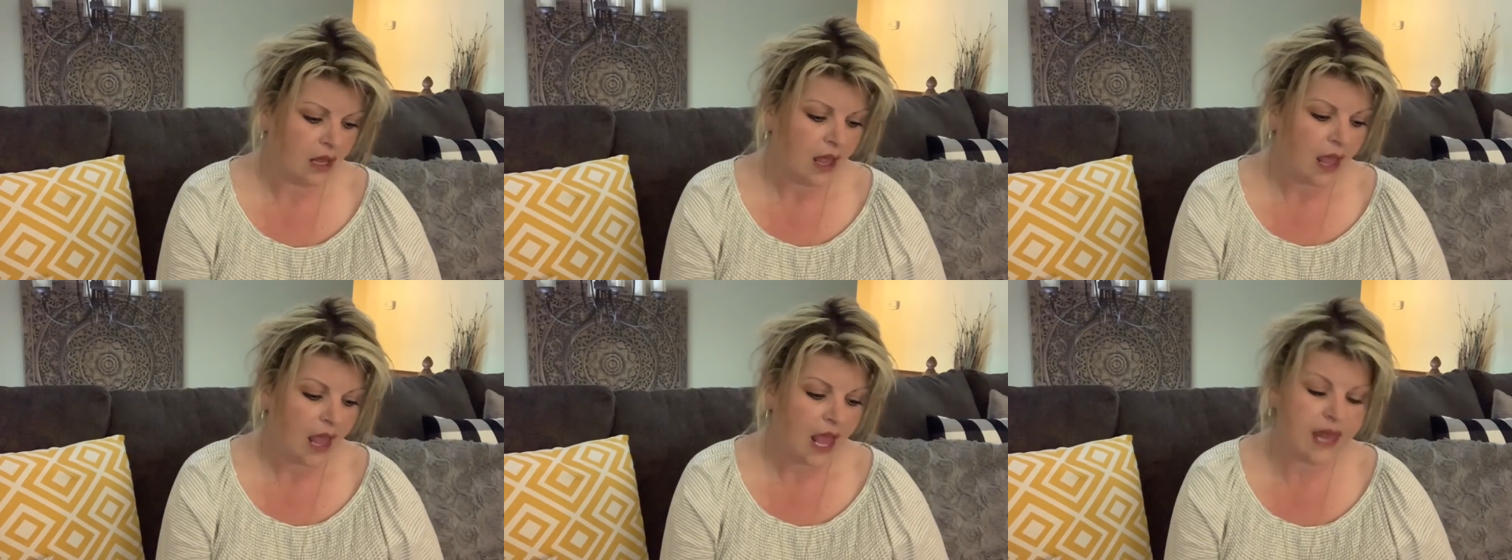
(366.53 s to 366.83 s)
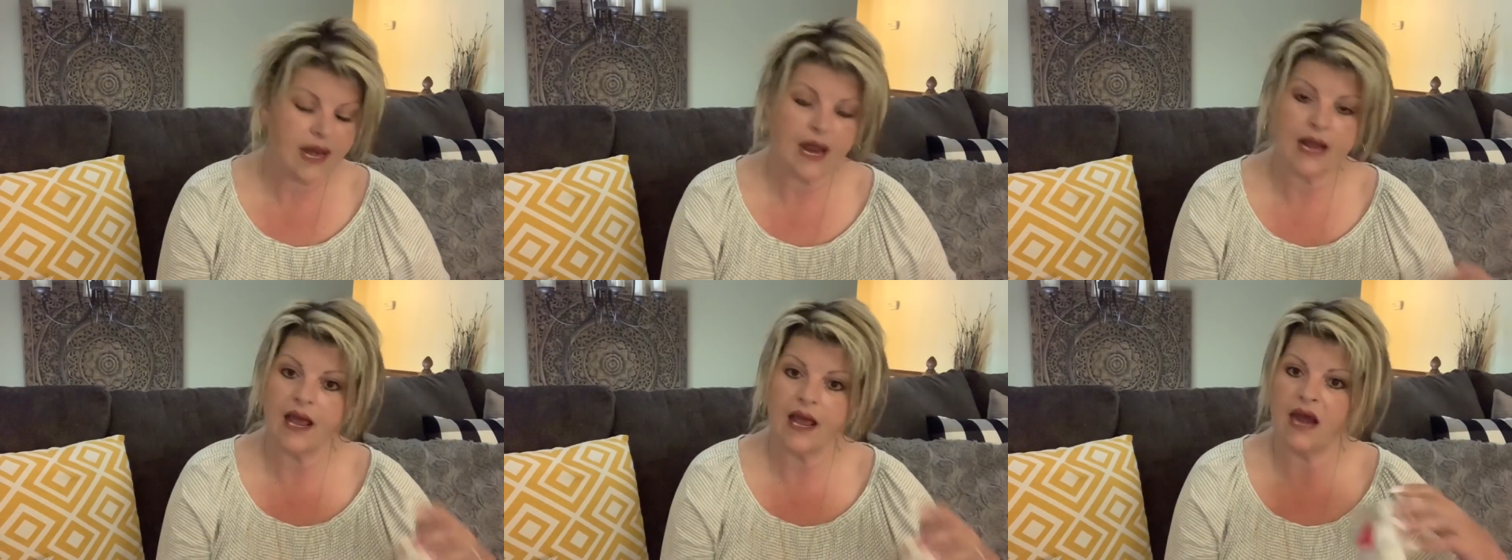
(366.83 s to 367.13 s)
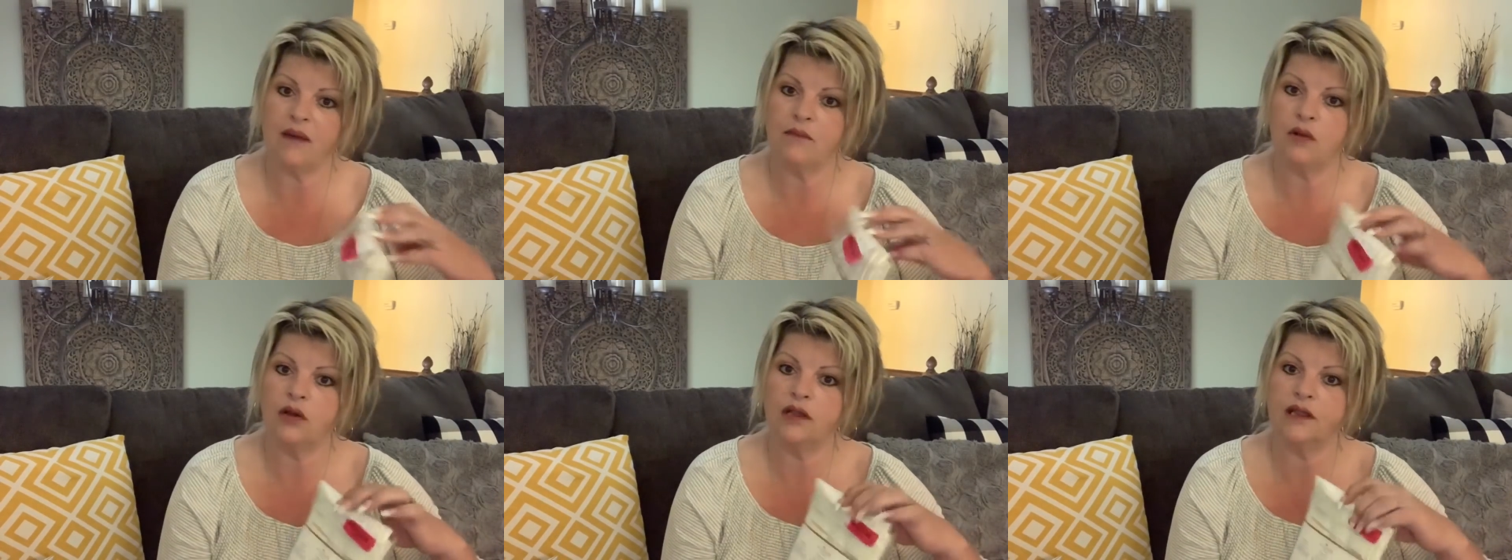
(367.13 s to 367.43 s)
and I got
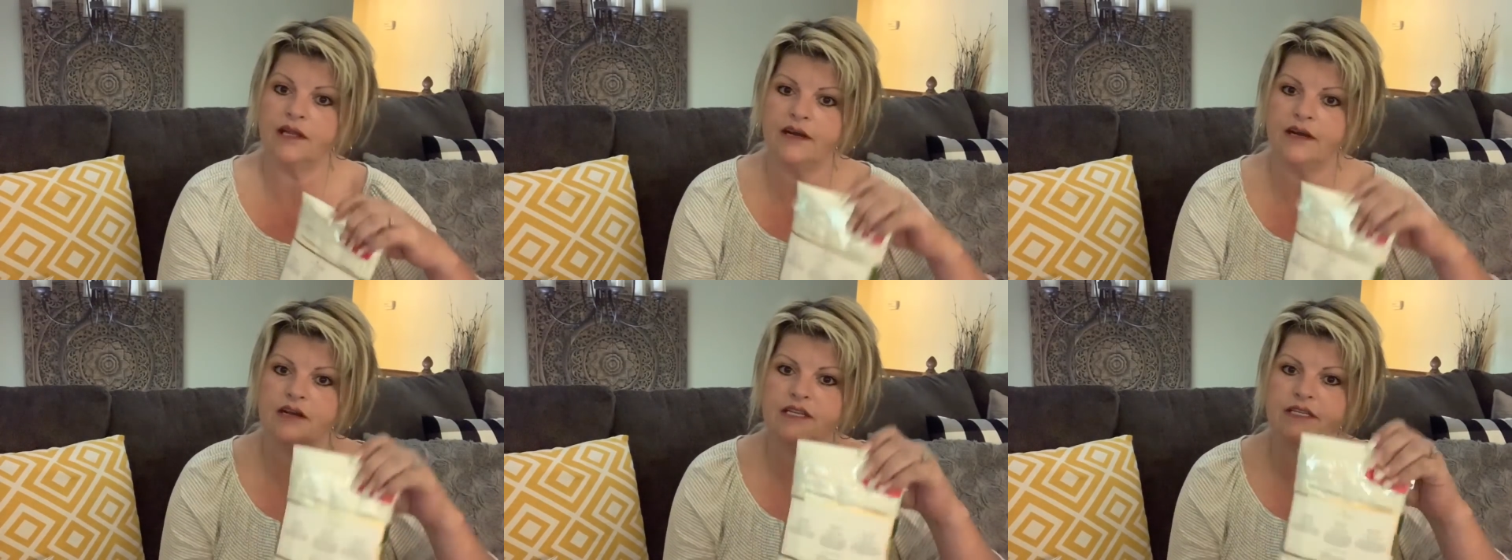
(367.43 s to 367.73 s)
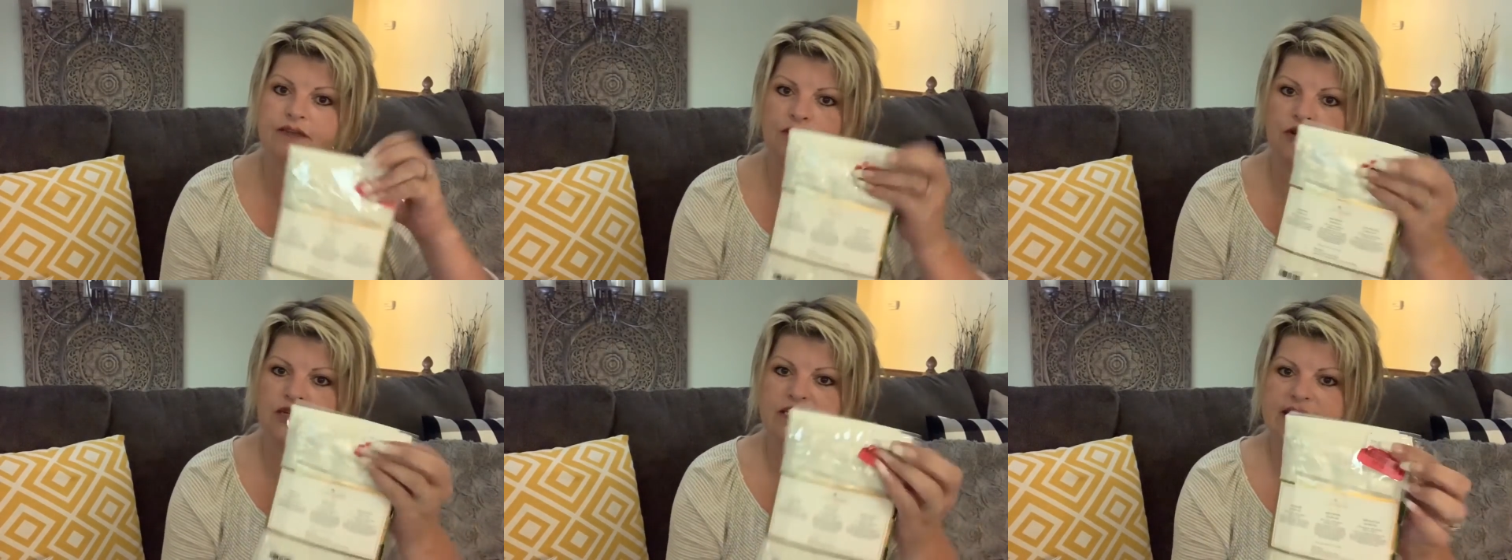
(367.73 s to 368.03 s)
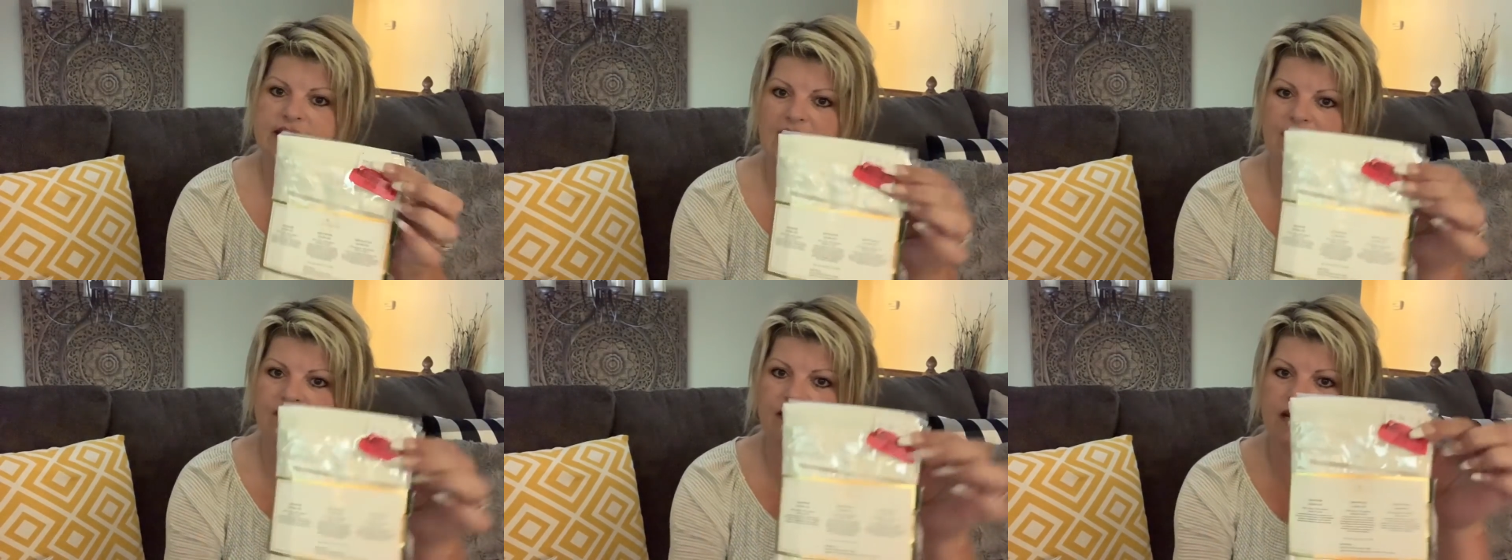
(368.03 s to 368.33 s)
them on clearance for
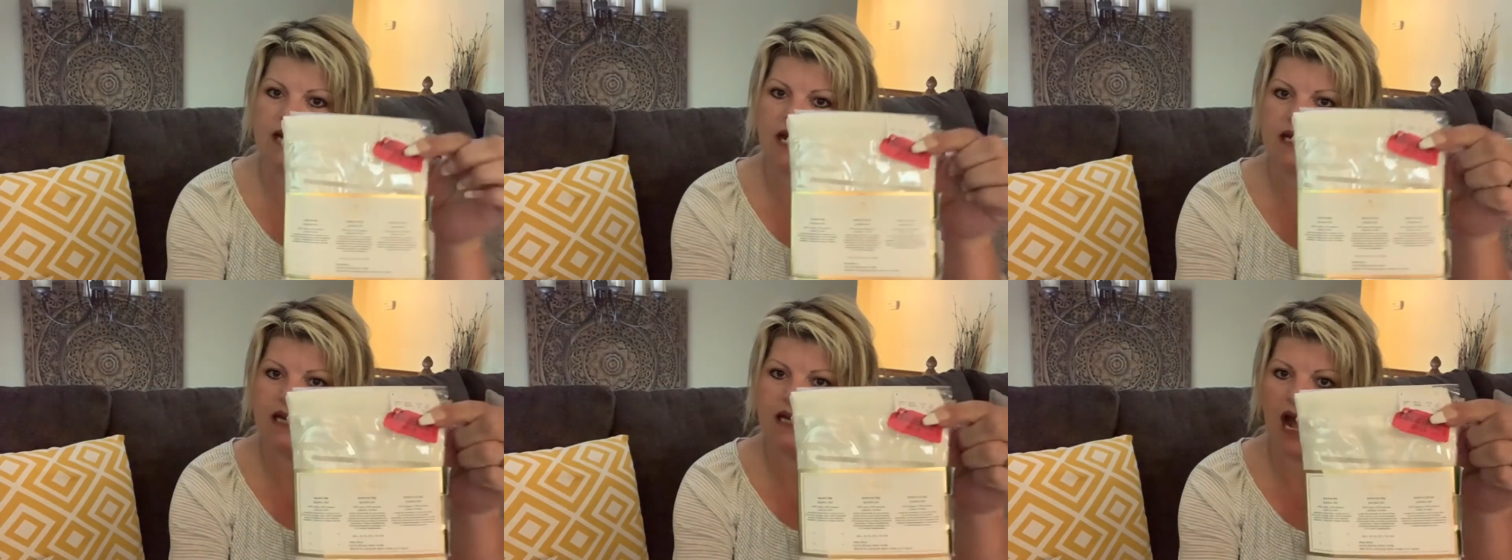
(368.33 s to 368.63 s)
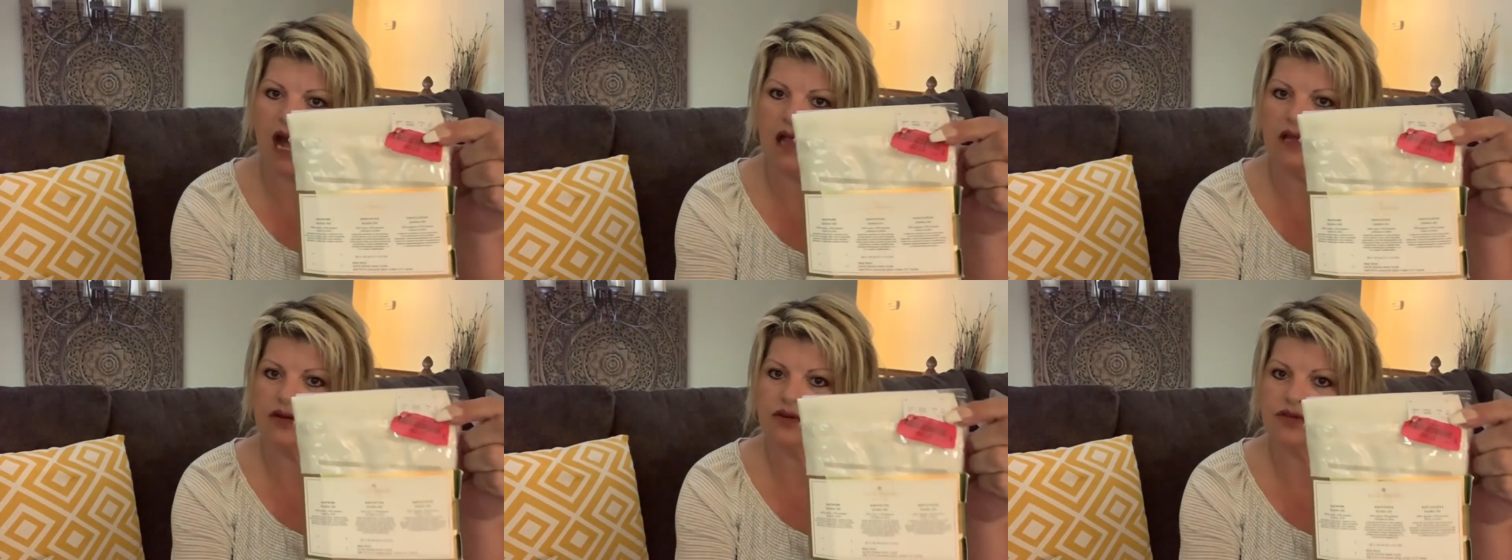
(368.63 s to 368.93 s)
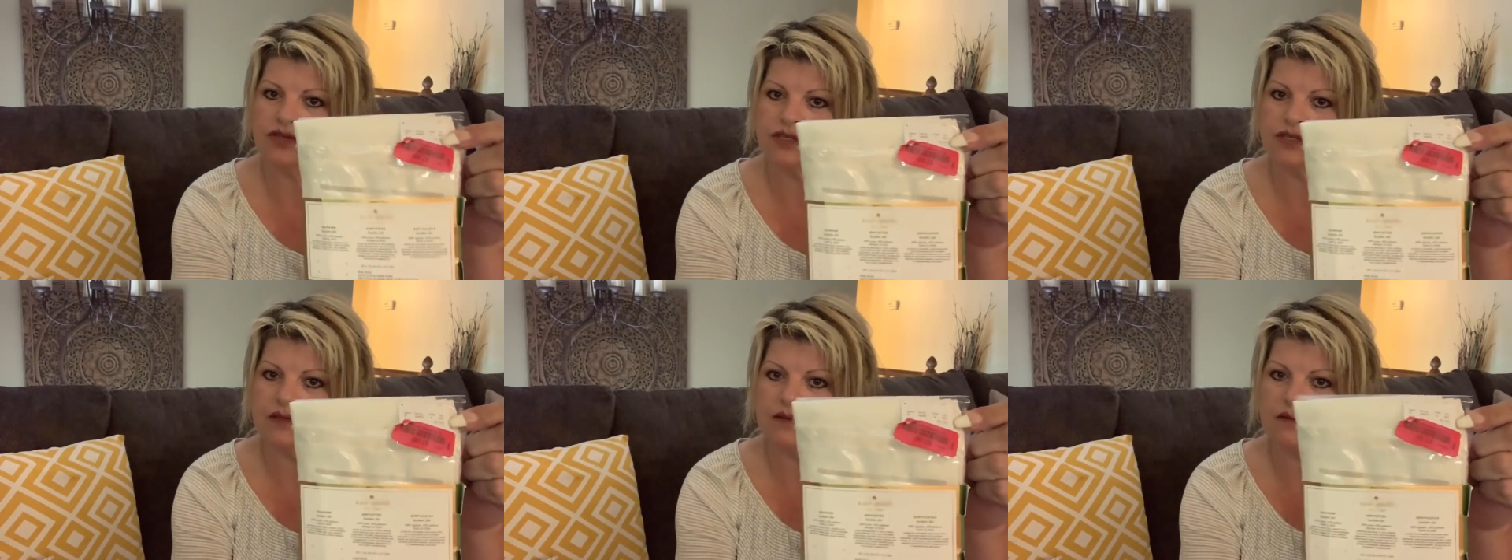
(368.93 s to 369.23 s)
$7.
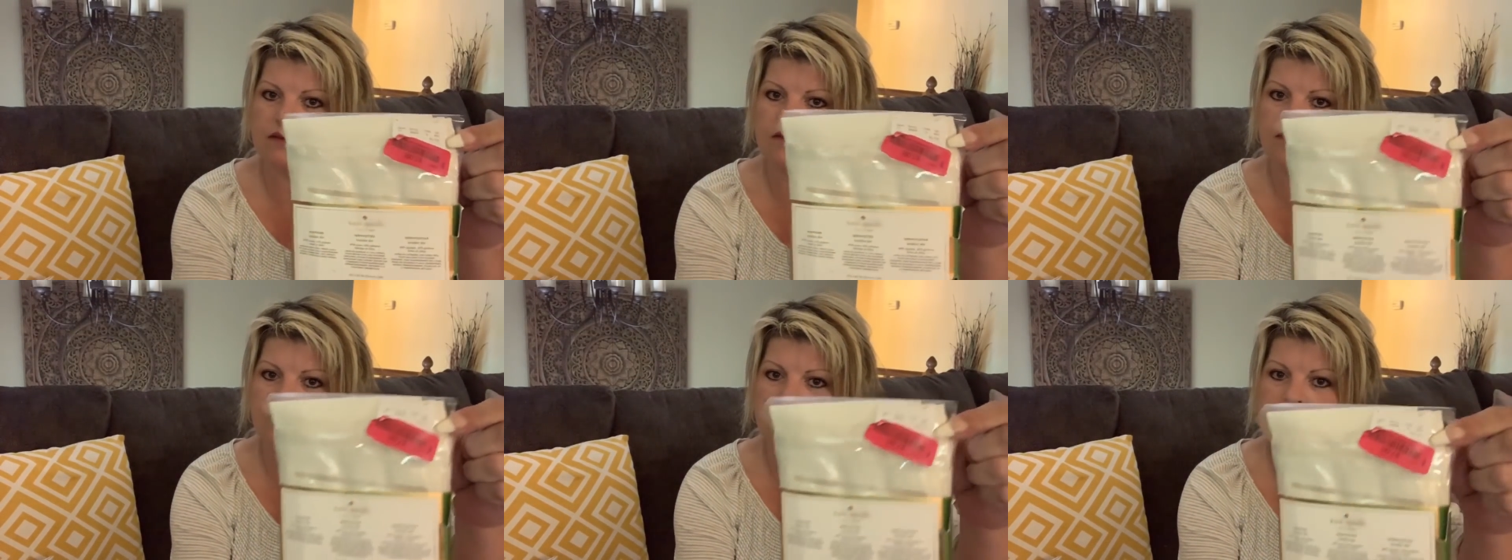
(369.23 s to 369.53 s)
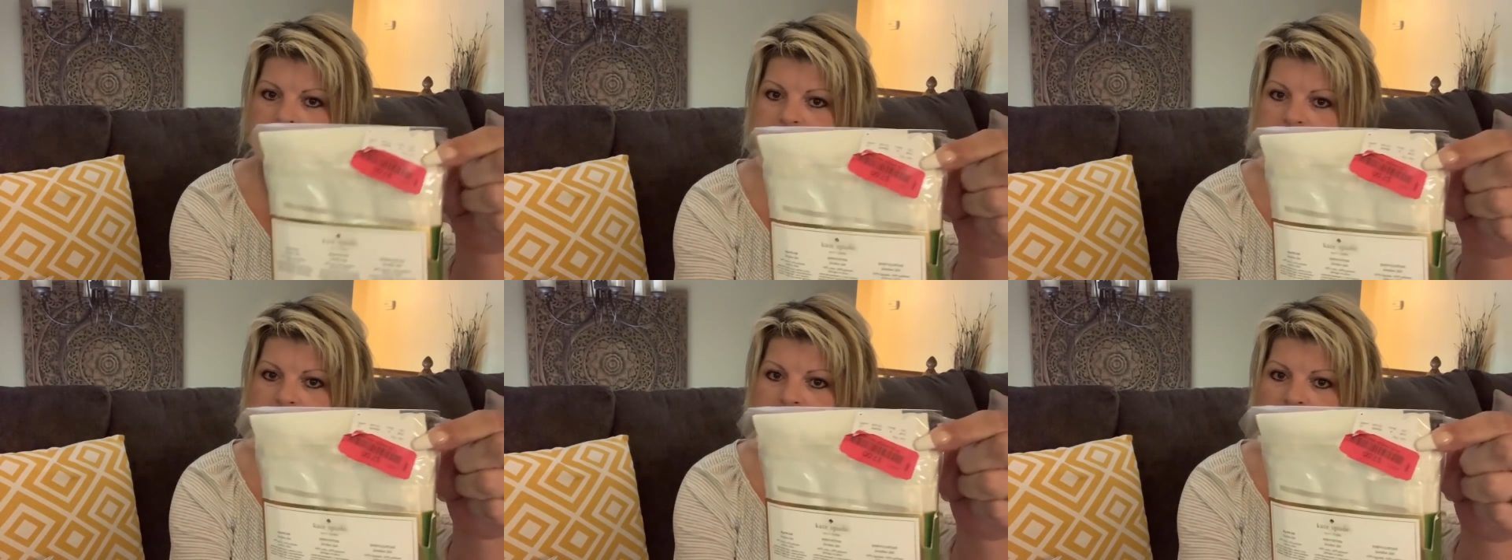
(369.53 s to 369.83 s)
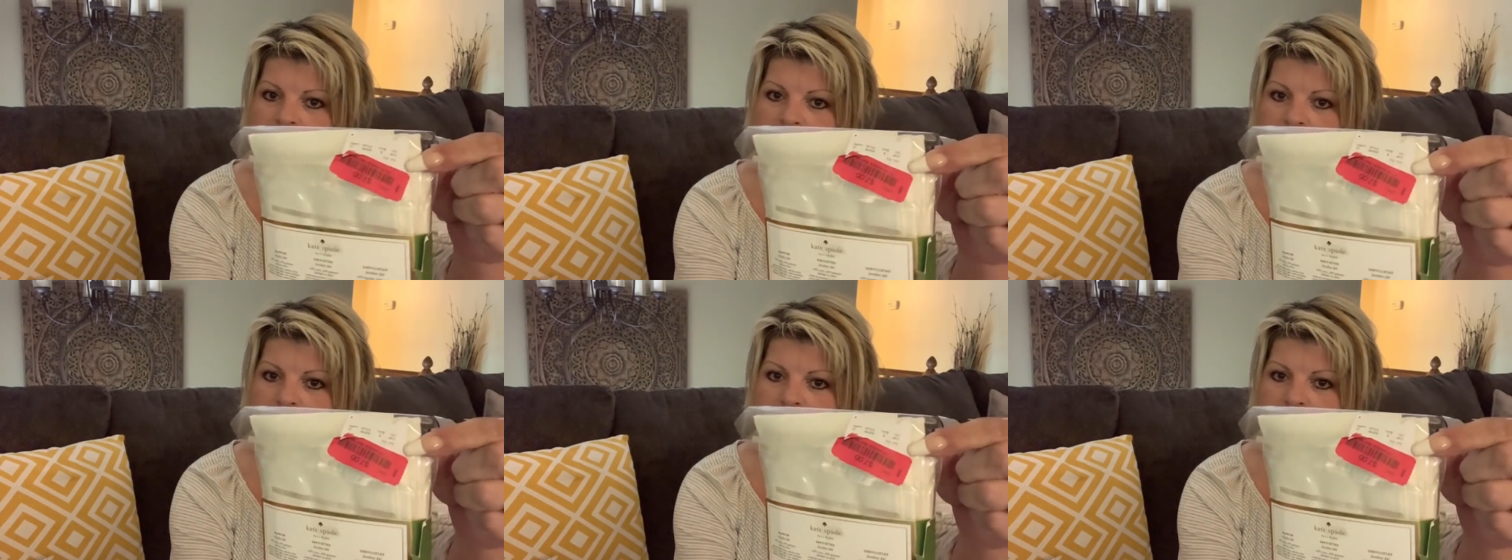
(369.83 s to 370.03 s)
You can see that